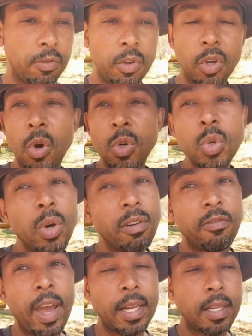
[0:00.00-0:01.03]
If you go to a
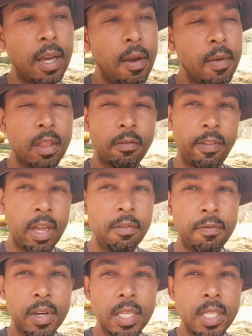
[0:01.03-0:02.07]
vet, the very
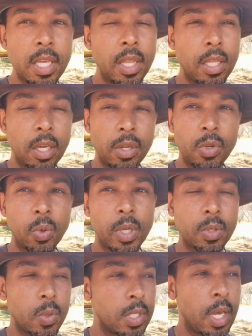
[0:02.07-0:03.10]
first thing that they do
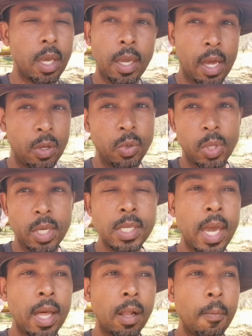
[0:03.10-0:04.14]
is to say get onto the
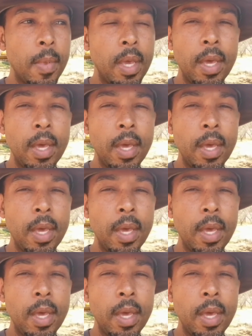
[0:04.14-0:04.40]
scale,